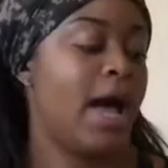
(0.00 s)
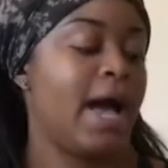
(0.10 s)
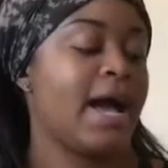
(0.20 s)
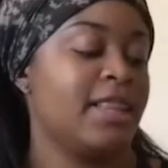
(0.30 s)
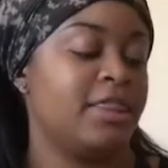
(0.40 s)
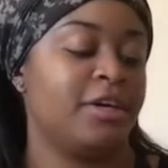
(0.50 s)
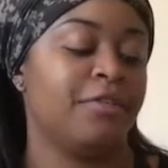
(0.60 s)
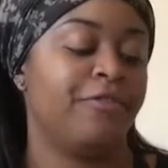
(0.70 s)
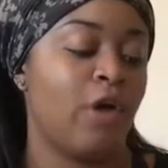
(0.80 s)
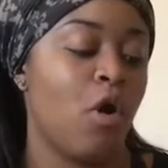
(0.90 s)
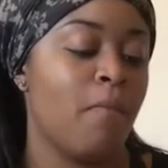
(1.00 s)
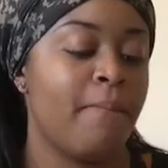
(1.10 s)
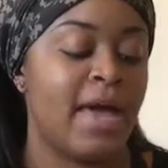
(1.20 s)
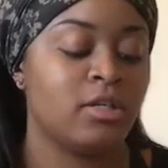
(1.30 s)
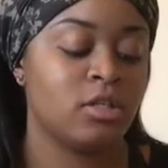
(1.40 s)
I got the
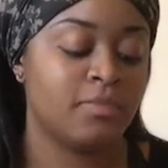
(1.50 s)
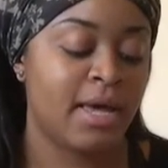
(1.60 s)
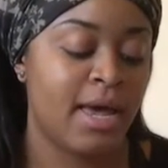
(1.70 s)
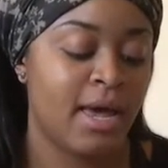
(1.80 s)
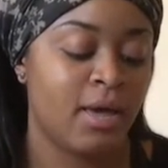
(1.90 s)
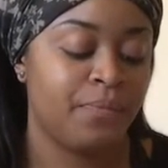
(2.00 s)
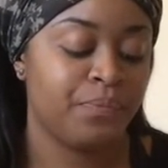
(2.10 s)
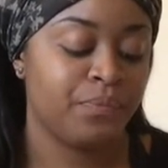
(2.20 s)
foam mattress pad.